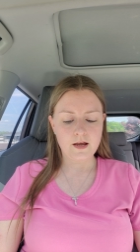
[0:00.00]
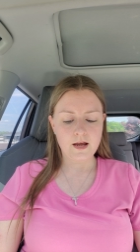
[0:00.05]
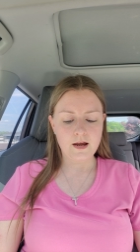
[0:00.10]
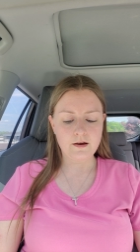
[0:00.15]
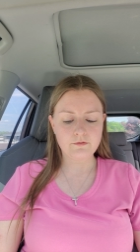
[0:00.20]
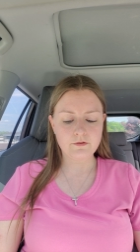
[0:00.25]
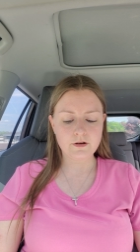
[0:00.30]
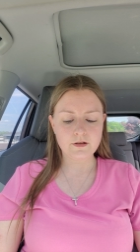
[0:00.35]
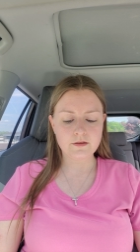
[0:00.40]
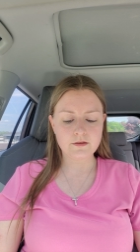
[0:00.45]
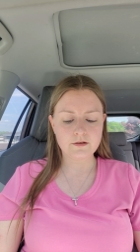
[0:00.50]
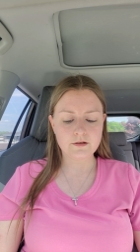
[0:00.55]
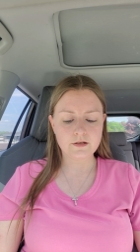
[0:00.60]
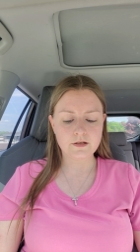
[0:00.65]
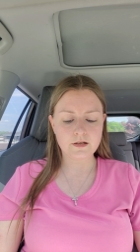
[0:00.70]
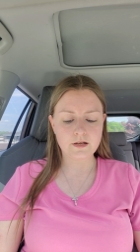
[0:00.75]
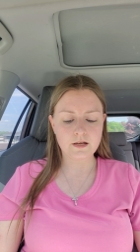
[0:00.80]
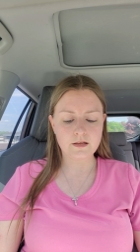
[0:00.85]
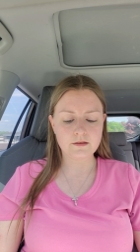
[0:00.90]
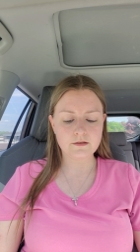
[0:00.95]

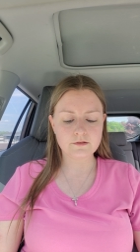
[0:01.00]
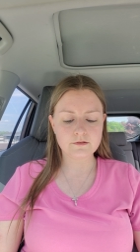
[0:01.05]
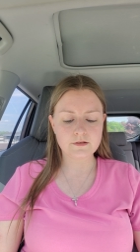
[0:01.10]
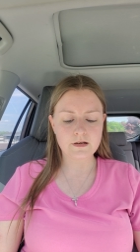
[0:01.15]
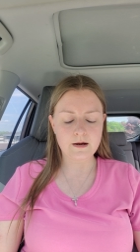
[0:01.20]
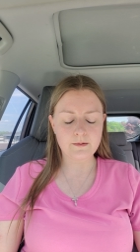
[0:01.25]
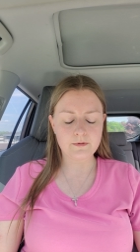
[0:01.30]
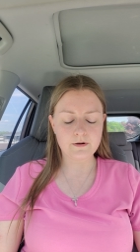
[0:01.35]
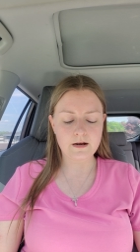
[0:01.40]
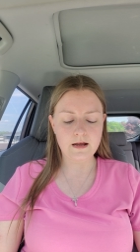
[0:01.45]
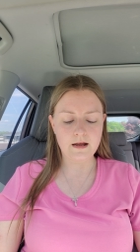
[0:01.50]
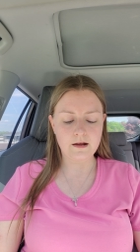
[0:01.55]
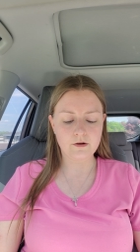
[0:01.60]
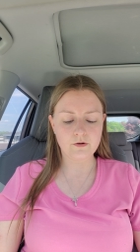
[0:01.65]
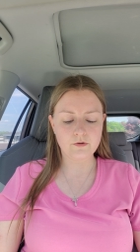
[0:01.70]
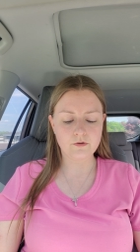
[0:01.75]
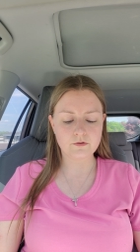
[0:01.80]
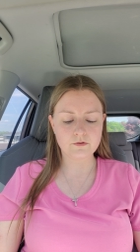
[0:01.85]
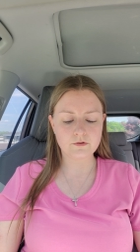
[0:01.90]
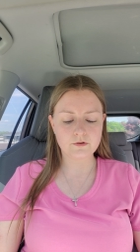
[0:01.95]
everything in the
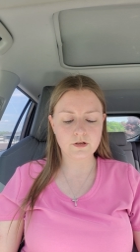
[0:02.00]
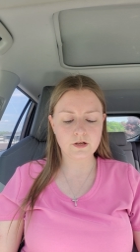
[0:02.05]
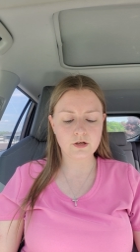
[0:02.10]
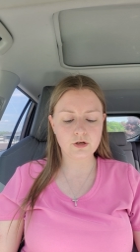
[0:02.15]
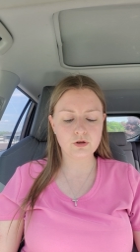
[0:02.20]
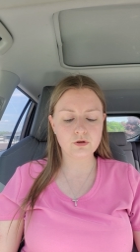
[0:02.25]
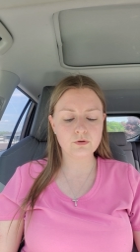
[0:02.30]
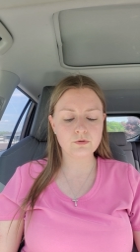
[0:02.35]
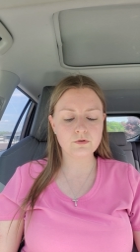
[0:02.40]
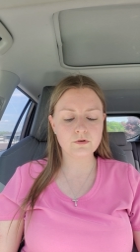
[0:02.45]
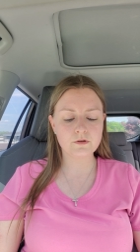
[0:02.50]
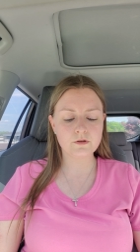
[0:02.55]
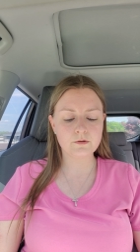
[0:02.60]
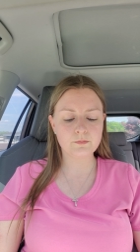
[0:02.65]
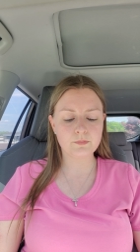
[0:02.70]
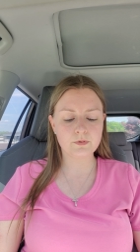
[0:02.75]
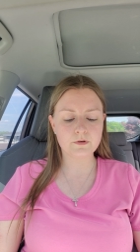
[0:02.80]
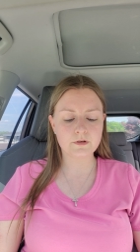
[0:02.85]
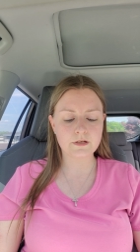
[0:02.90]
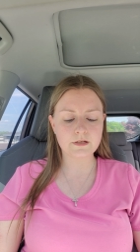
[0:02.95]
tabernacle, including
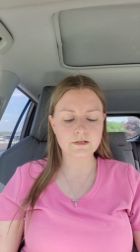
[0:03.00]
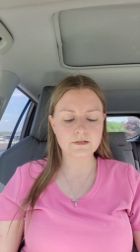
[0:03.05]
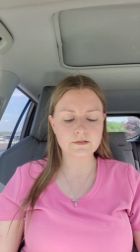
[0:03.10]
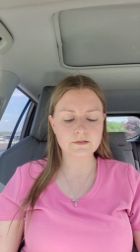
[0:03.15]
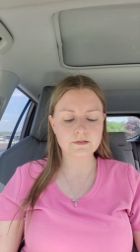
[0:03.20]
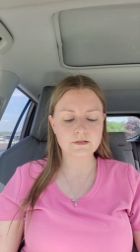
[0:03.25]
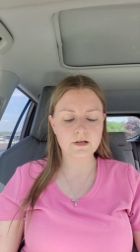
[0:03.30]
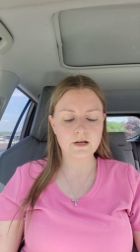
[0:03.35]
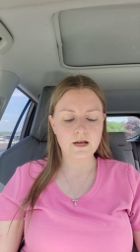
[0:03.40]
the priest,